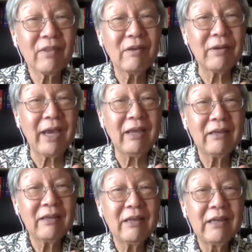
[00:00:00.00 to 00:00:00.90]
okay?
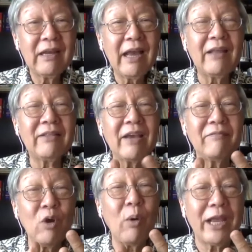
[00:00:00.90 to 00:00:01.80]
And they have
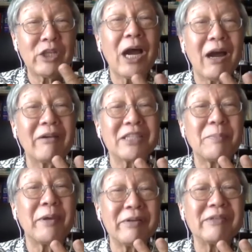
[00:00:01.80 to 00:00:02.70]
no HR
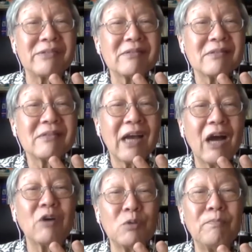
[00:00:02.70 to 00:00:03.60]
experience,
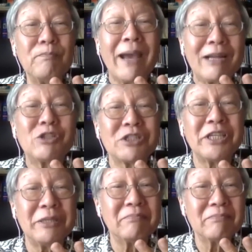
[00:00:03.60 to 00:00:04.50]
how to manage a
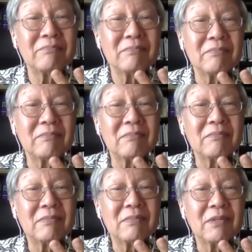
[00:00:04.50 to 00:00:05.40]
team.
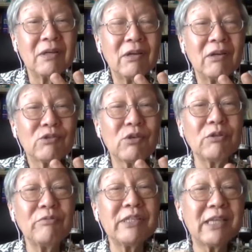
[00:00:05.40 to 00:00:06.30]
So
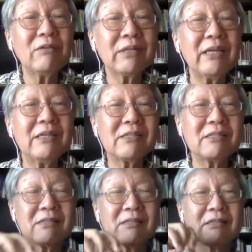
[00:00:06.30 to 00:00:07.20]
the result is
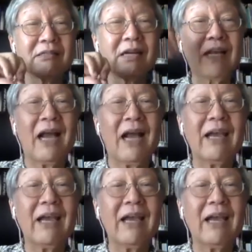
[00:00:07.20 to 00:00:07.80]
the guy